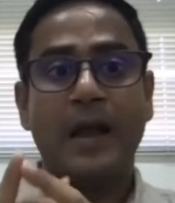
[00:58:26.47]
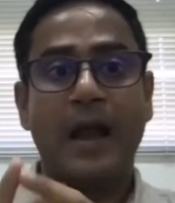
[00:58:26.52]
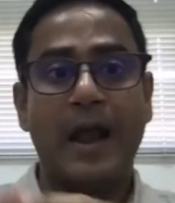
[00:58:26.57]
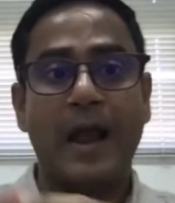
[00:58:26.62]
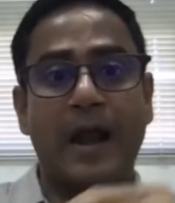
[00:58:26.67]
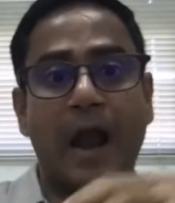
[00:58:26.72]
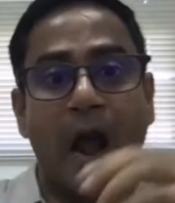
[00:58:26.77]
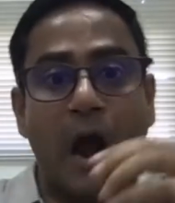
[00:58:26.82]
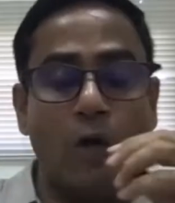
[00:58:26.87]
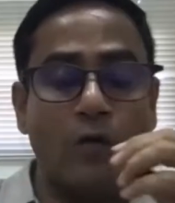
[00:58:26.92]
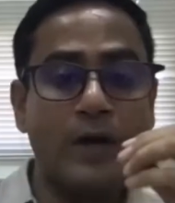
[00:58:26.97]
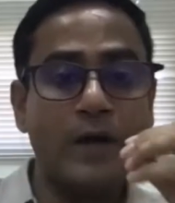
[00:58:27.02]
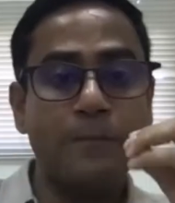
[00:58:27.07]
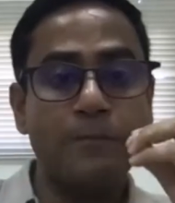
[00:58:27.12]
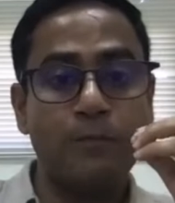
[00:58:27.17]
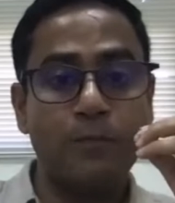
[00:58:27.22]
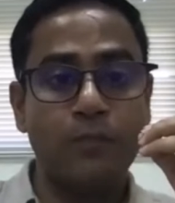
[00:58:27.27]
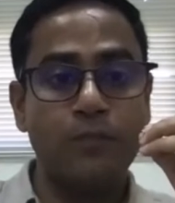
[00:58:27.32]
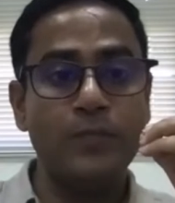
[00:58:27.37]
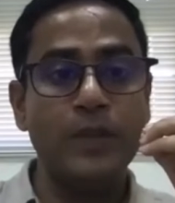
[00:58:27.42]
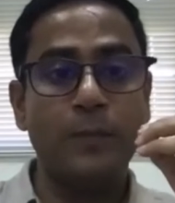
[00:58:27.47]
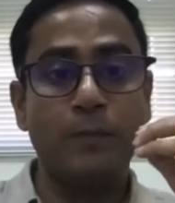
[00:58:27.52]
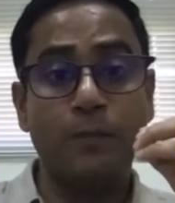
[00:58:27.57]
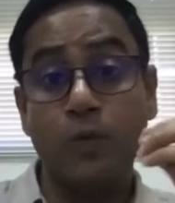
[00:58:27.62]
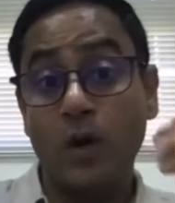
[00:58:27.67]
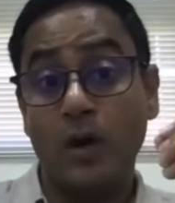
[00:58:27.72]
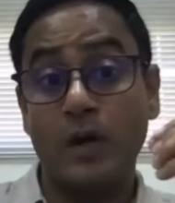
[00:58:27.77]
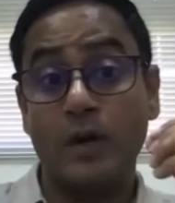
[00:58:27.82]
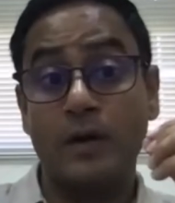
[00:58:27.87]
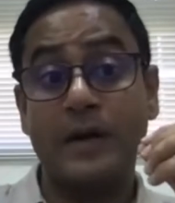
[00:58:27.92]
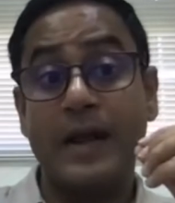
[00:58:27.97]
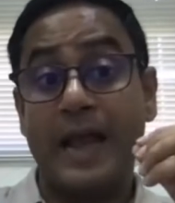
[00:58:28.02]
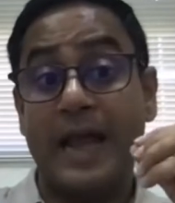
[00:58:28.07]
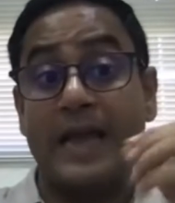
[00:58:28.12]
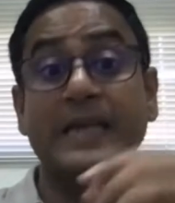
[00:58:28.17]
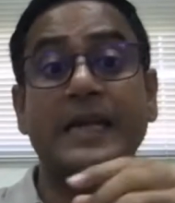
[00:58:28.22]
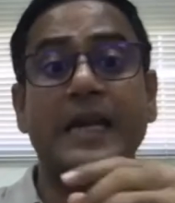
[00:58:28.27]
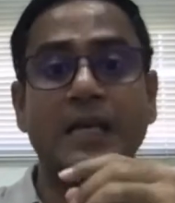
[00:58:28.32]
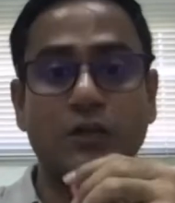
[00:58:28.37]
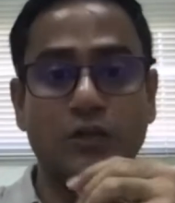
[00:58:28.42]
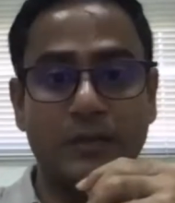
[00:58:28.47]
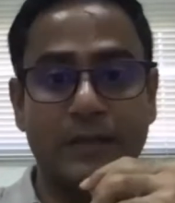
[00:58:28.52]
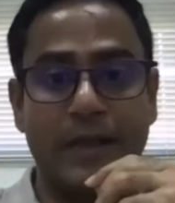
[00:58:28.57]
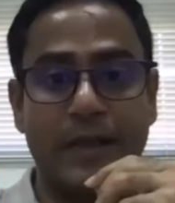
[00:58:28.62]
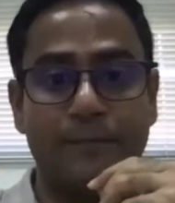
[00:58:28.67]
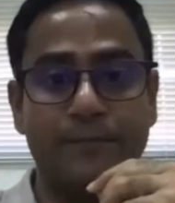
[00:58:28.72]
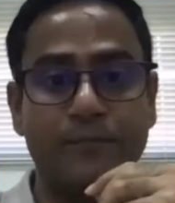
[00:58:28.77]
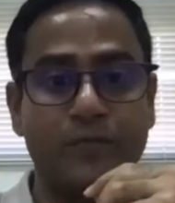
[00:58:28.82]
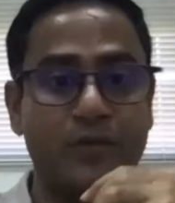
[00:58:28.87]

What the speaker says: and how did the poor engage with them?